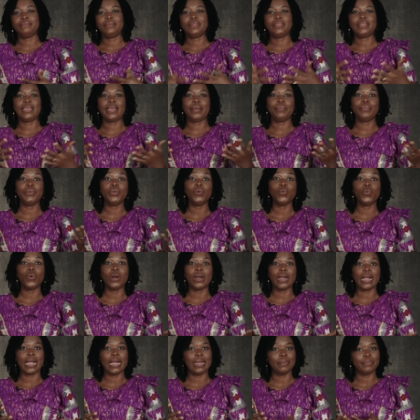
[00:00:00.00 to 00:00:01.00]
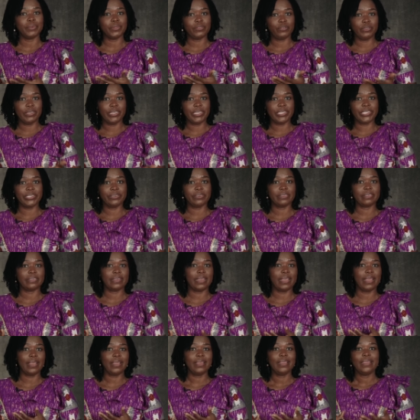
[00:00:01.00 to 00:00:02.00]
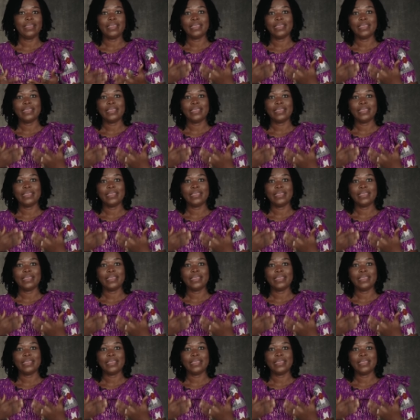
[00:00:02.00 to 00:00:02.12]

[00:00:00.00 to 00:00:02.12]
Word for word: they are being welcomed to the shelter,